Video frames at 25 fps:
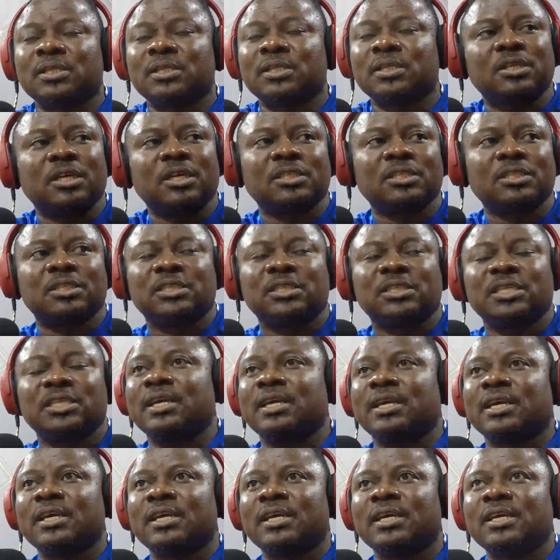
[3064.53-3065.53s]
It doesn't
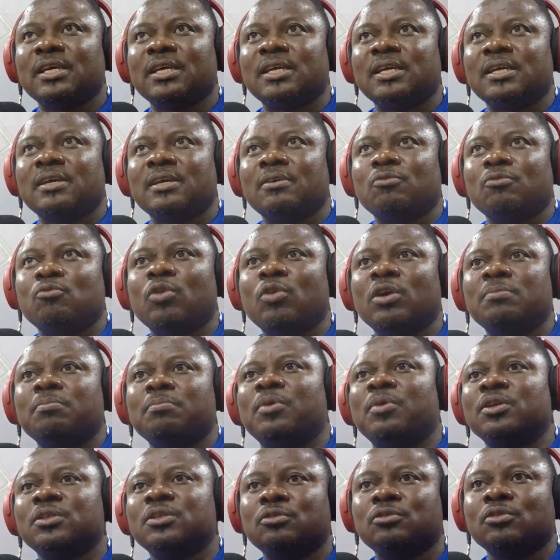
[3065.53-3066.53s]
take 1
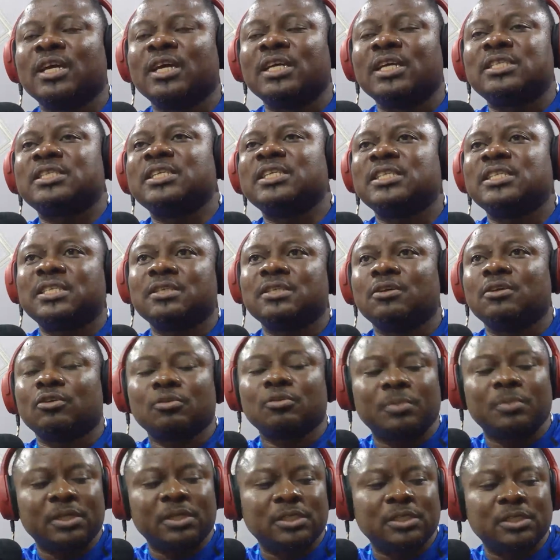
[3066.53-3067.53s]
month to get CAC
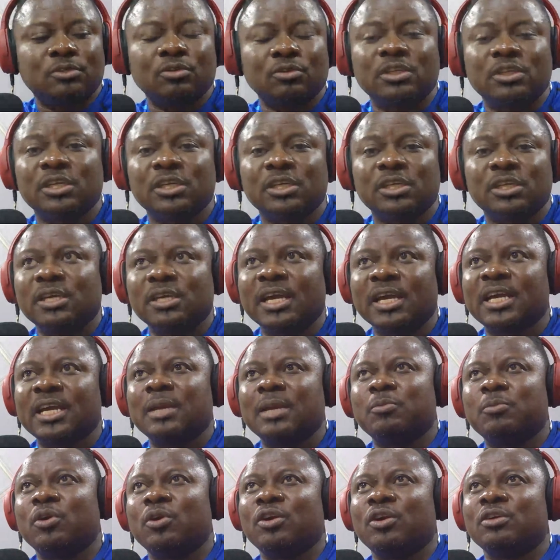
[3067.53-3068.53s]
document. Till today,
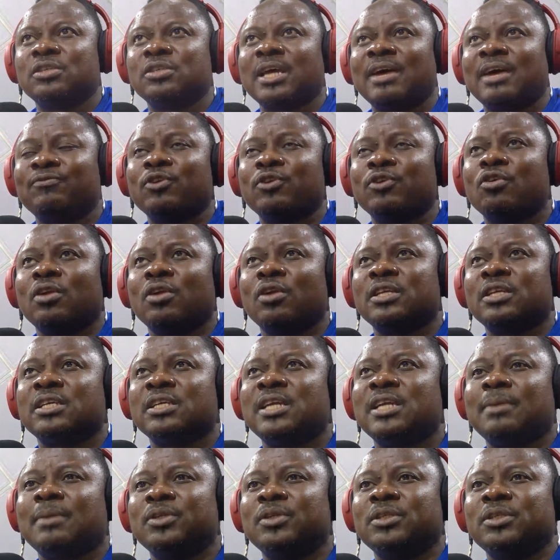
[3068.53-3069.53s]
Academy Warriors have not collected
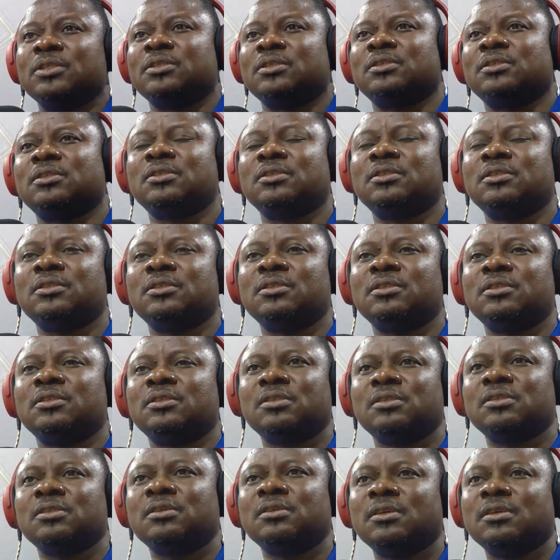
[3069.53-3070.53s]
that money
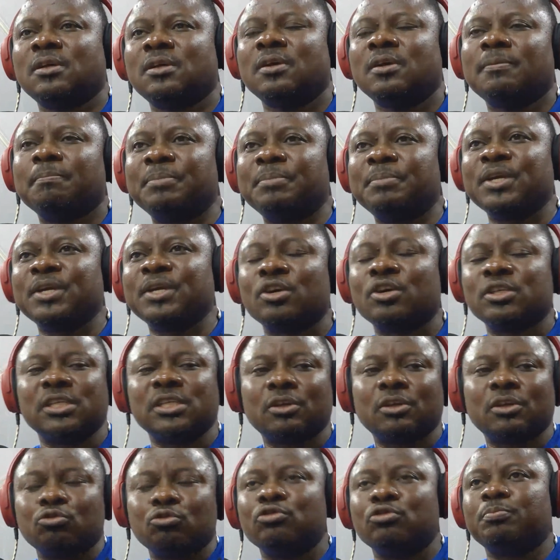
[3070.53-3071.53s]
because they
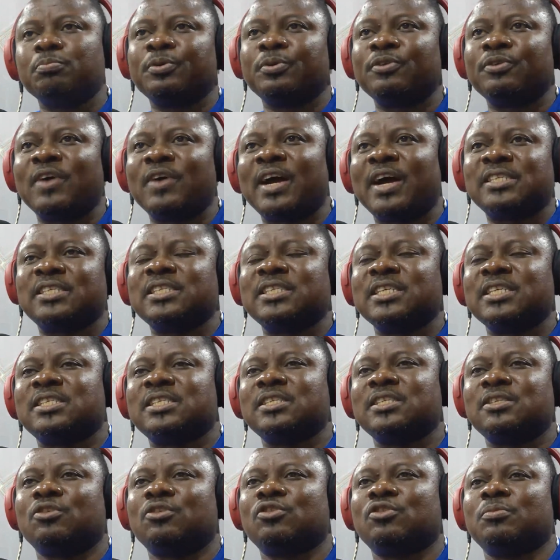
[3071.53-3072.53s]
couldn't provide
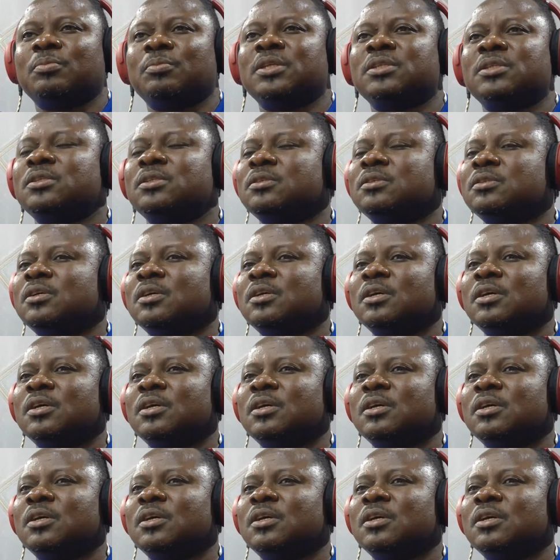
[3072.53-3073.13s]
CAC documents.